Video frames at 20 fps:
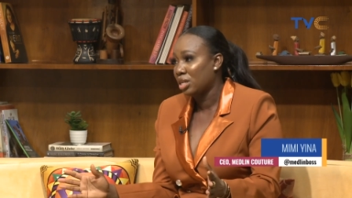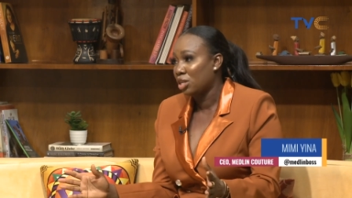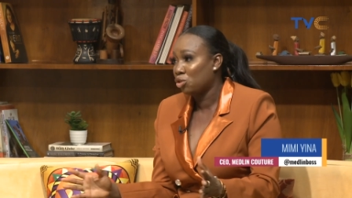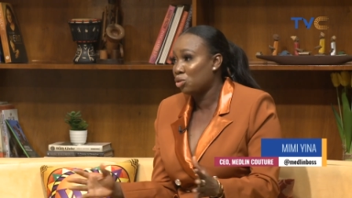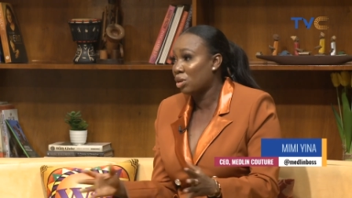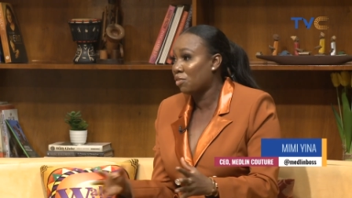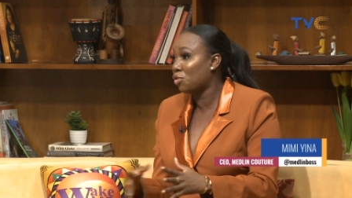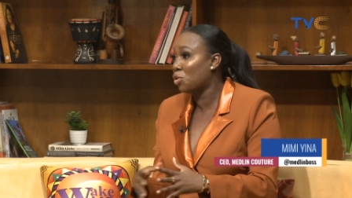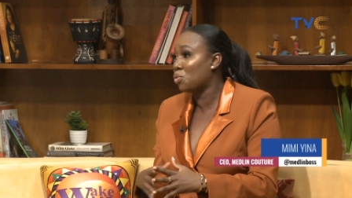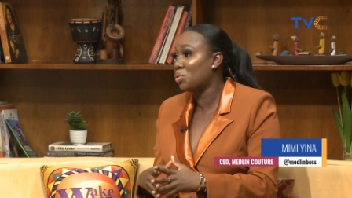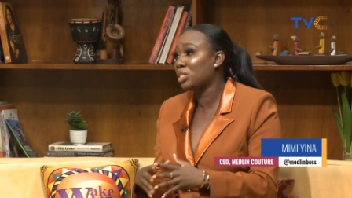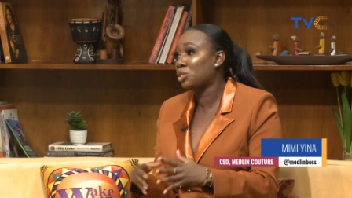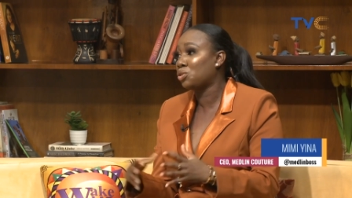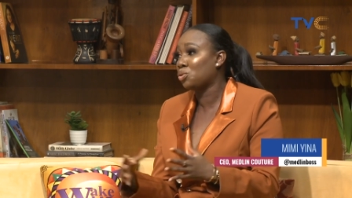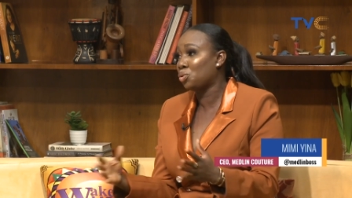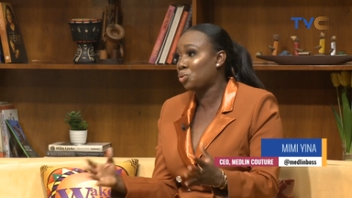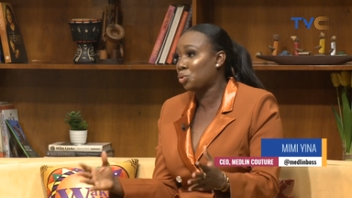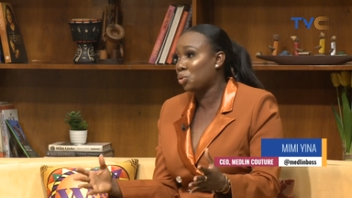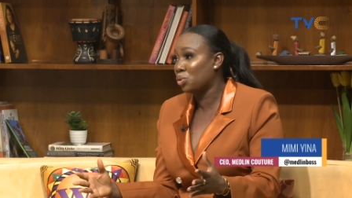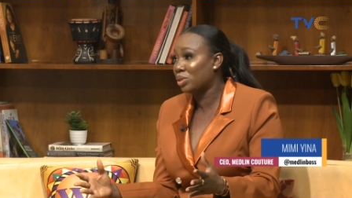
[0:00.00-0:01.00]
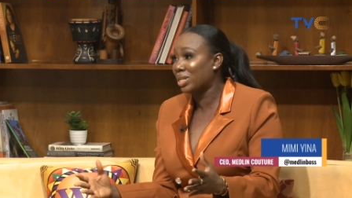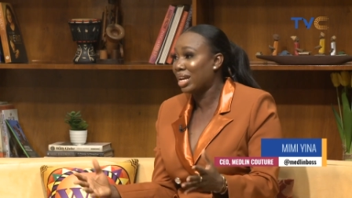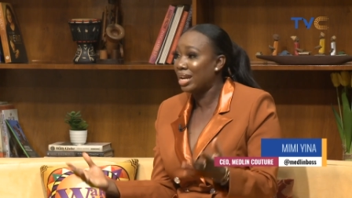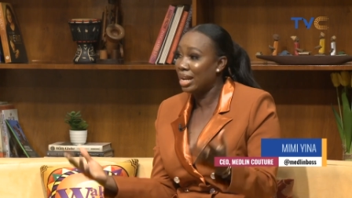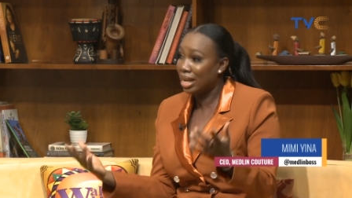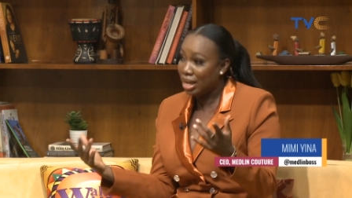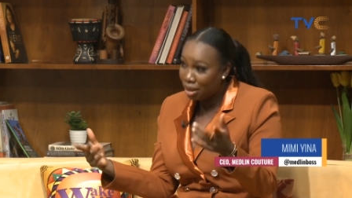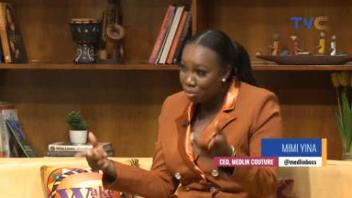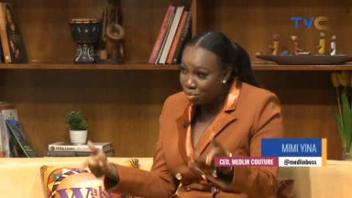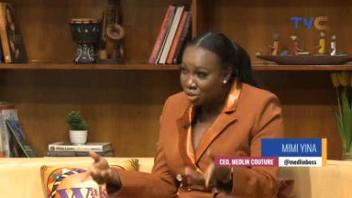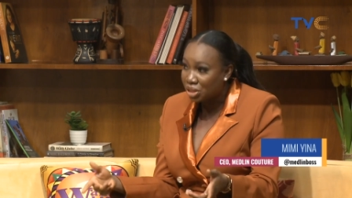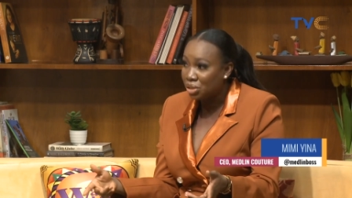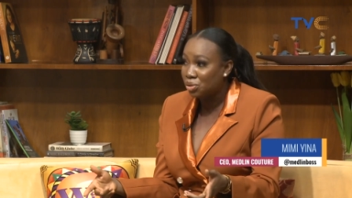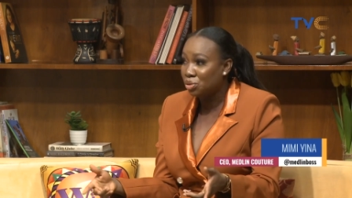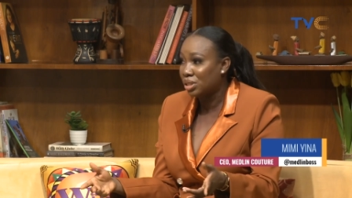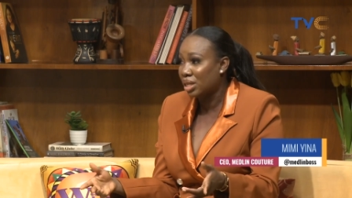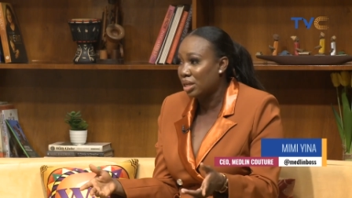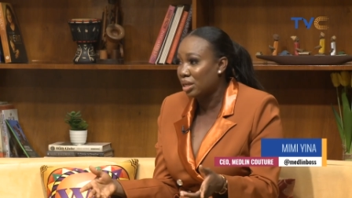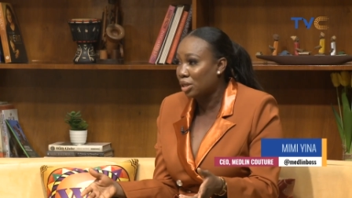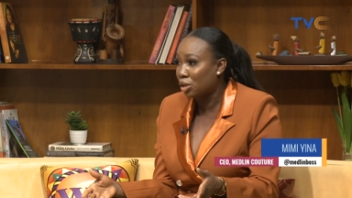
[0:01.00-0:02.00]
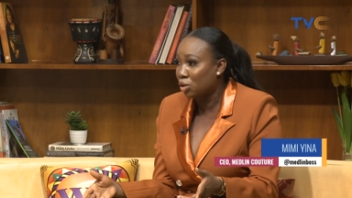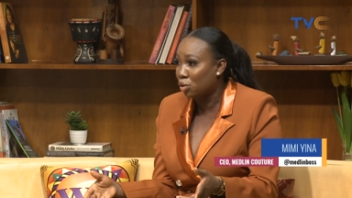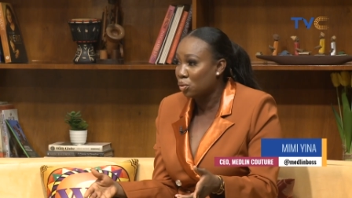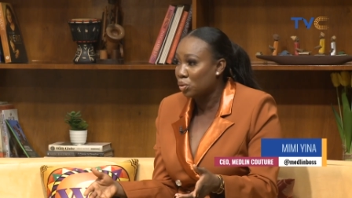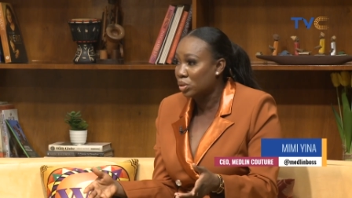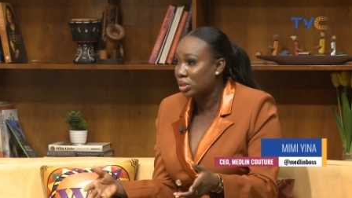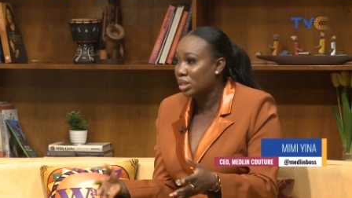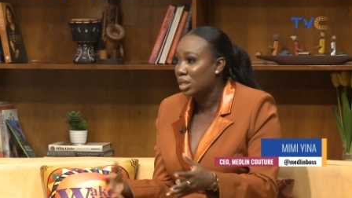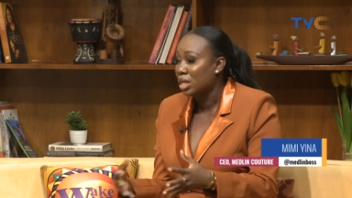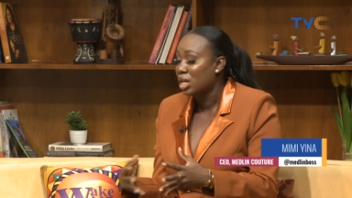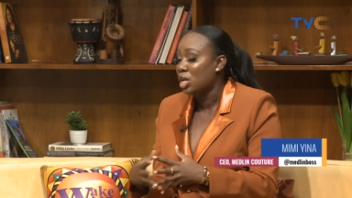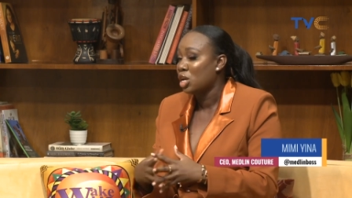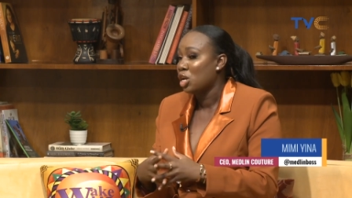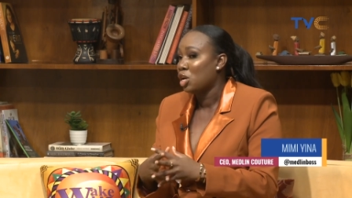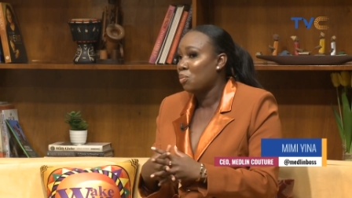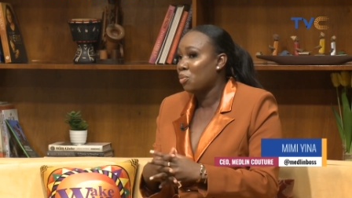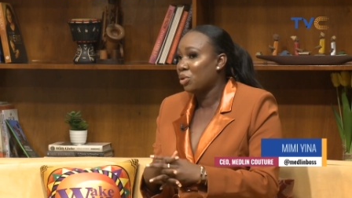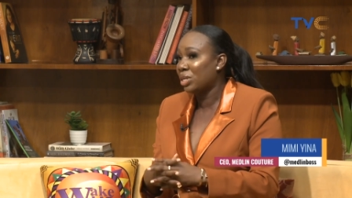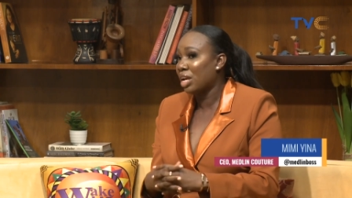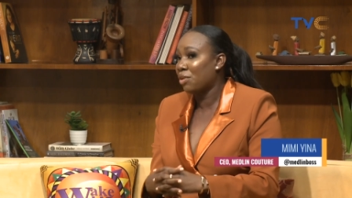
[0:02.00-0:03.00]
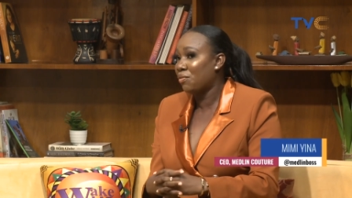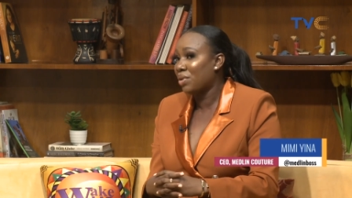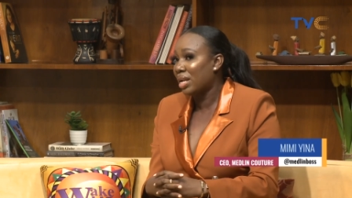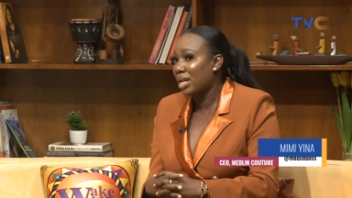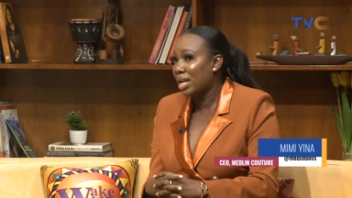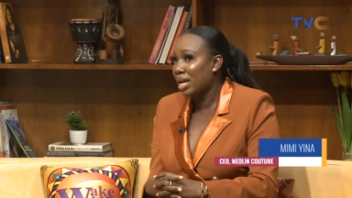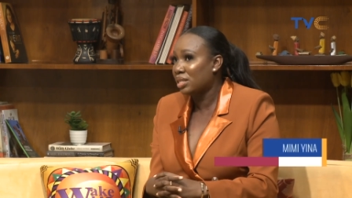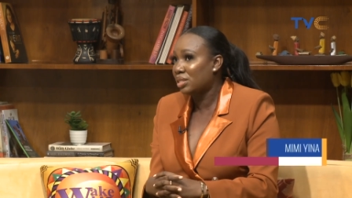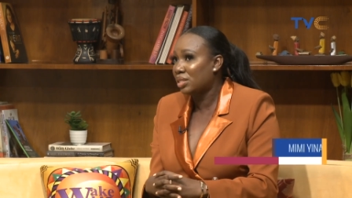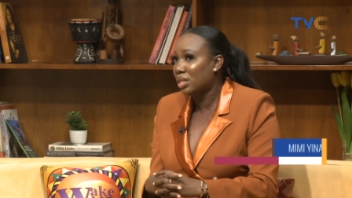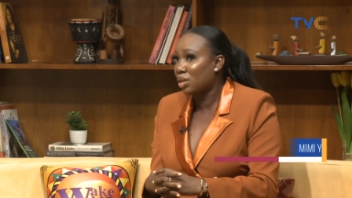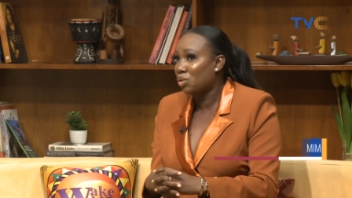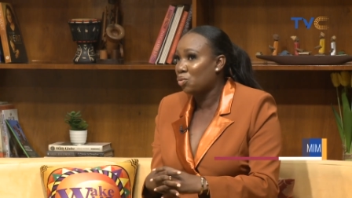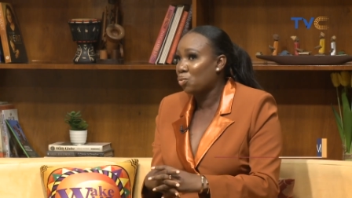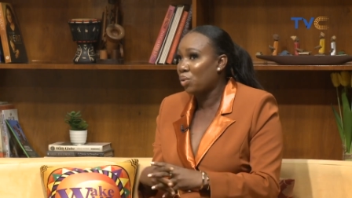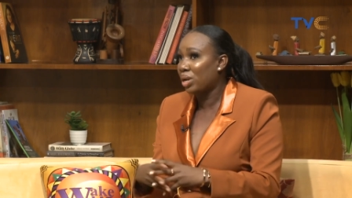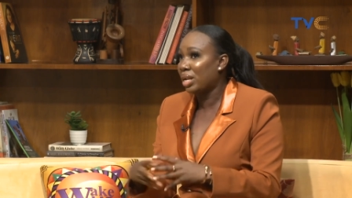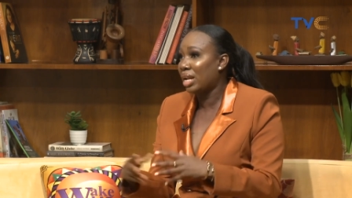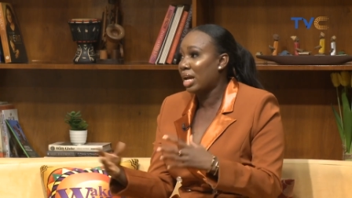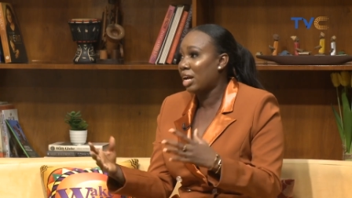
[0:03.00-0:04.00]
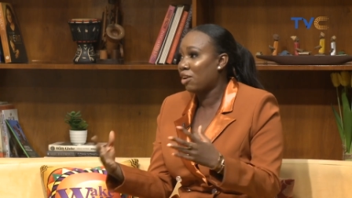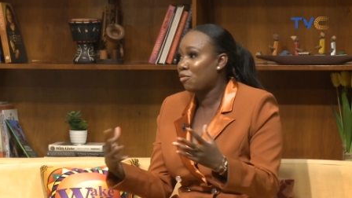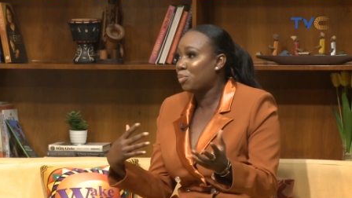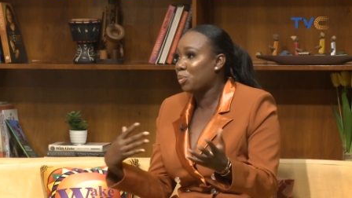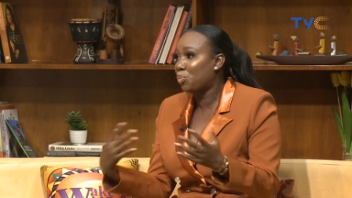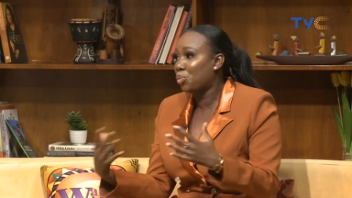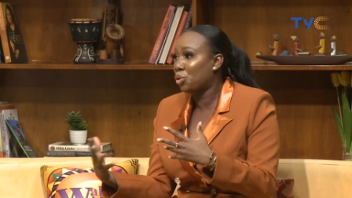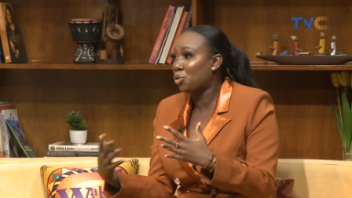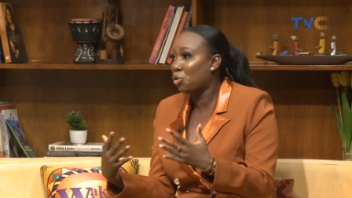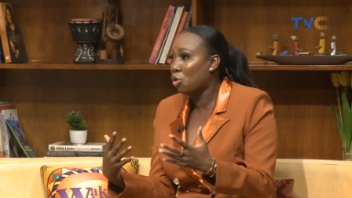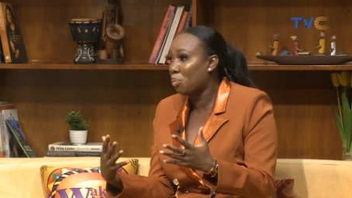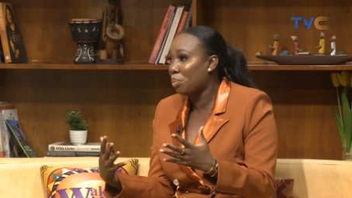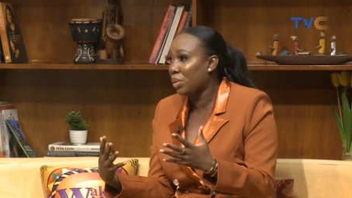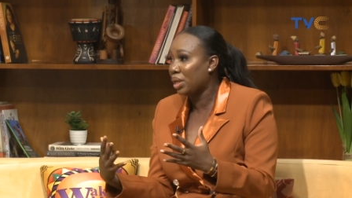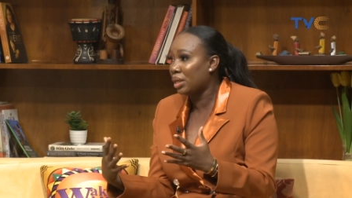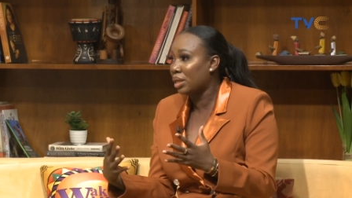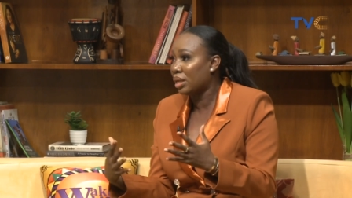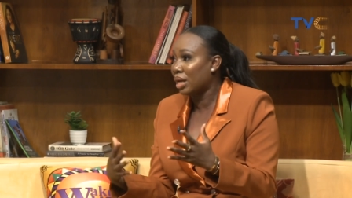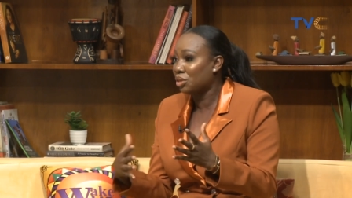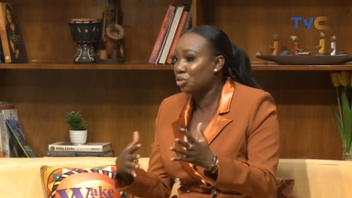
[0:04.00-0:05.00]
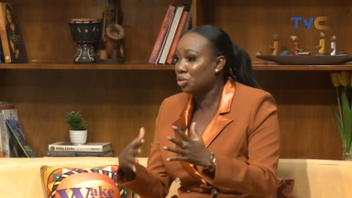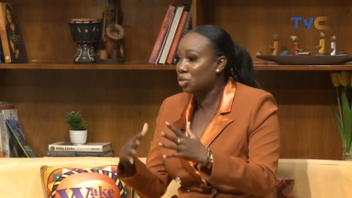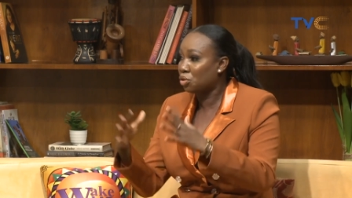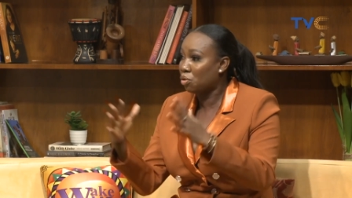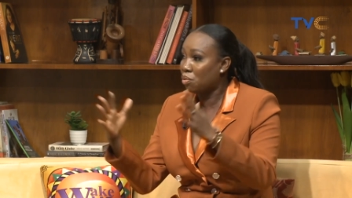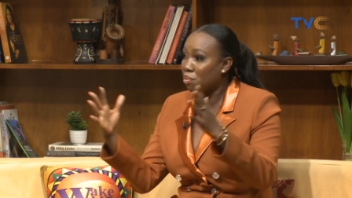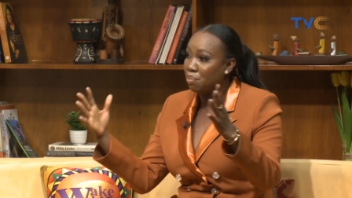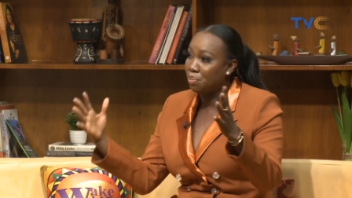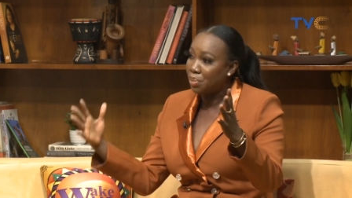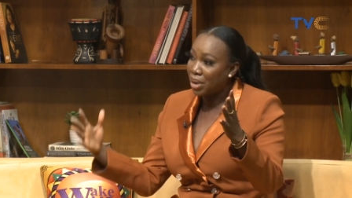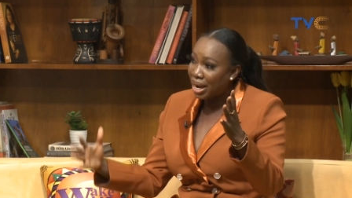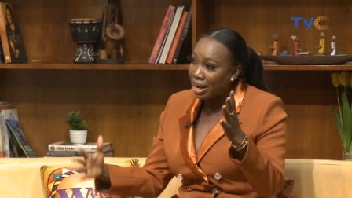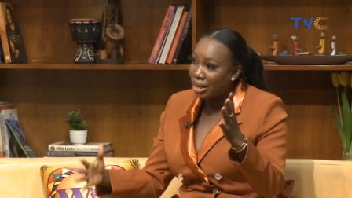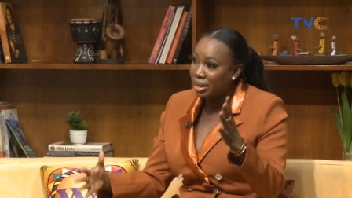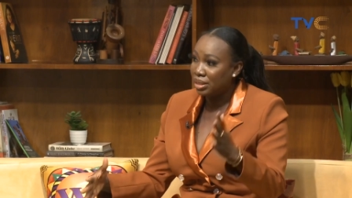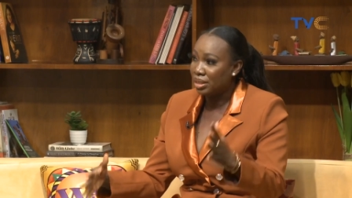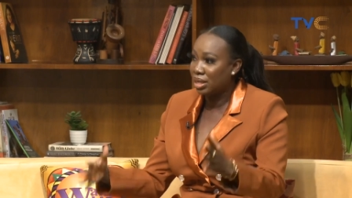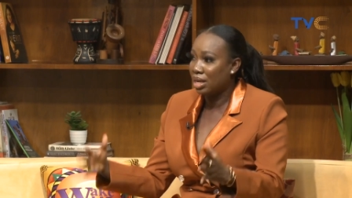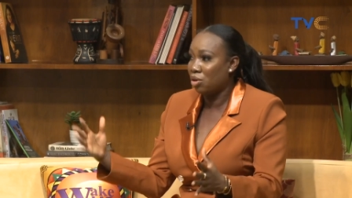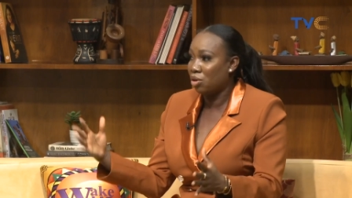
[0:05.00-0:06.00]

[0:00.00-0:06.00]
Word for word: So I've always sold clothes, and I am still selling clothes. But I realized that when I have people come in, I just combine the